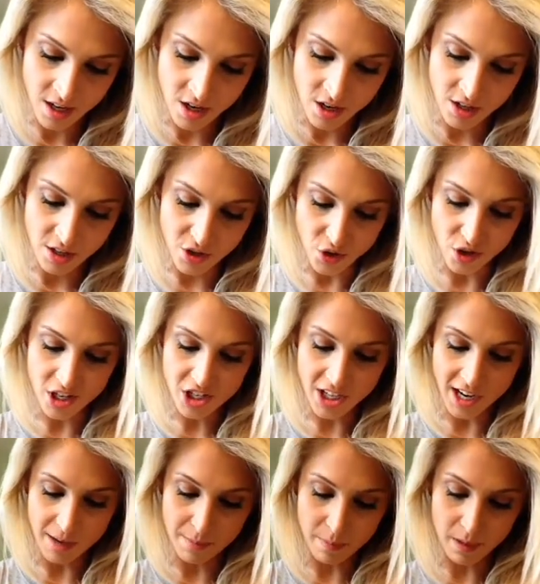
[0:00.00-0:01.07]

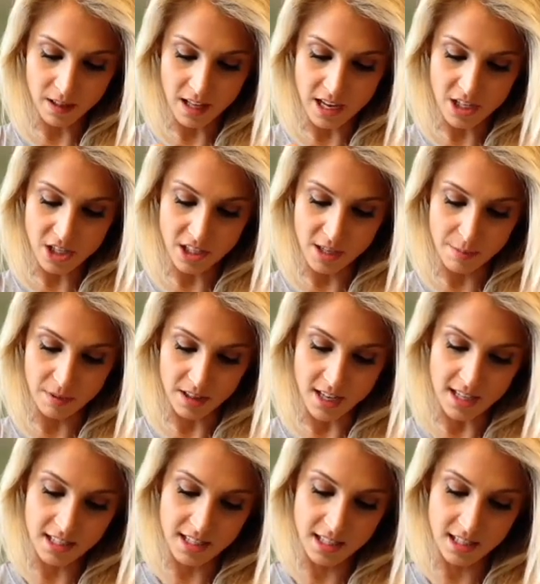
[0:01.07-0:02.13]
Nourishine Plush Lip
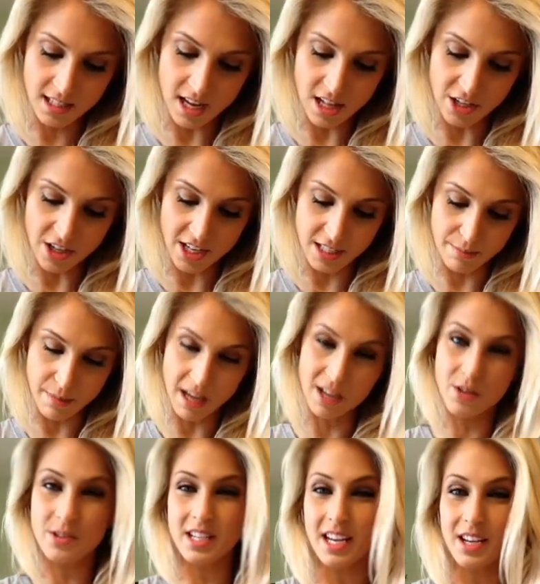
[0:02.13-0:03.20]
Gloss. This color is
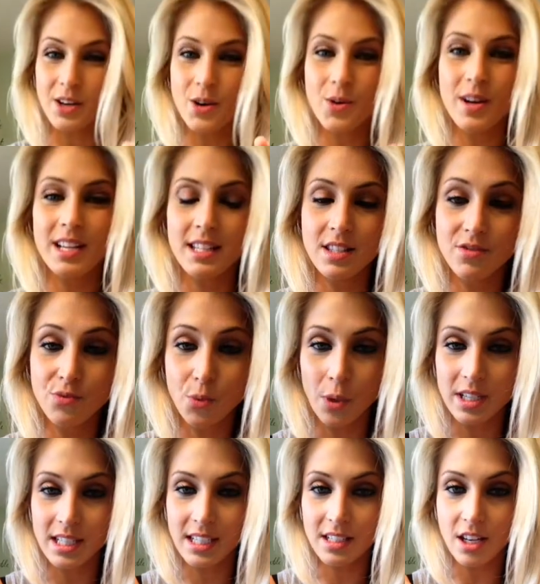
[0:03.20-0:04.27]
Mango Tango. It's
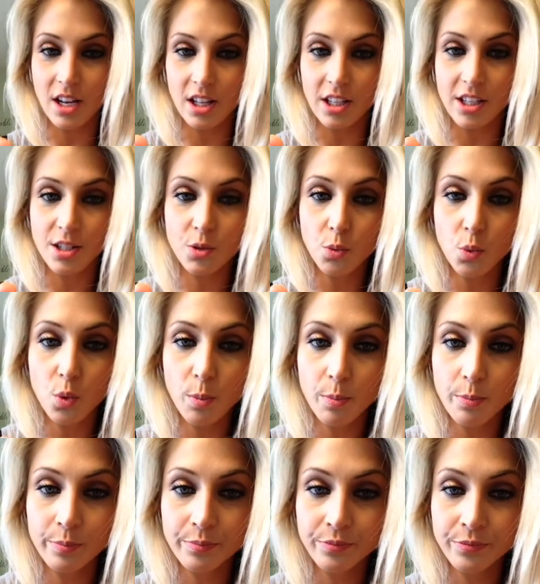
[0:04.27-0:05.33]
$14. Whoop.
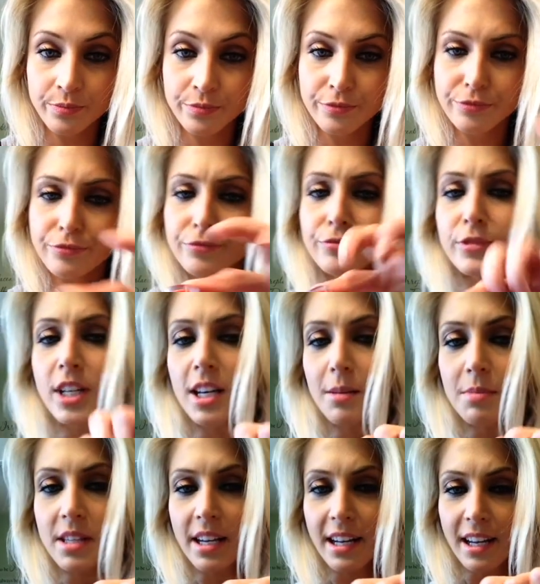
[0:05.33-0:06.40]

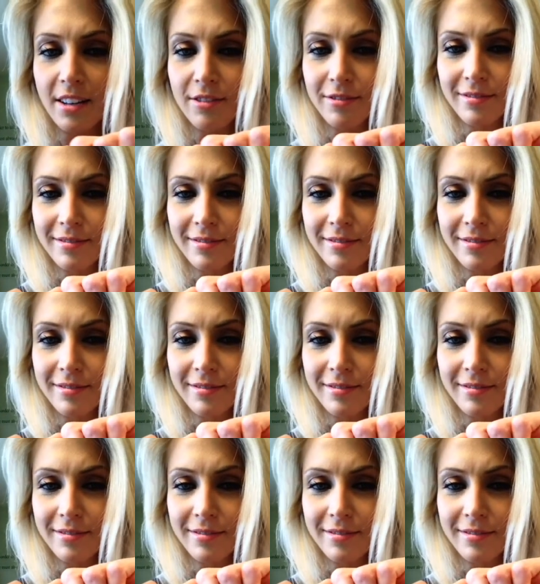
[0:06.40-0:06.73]
Upside down.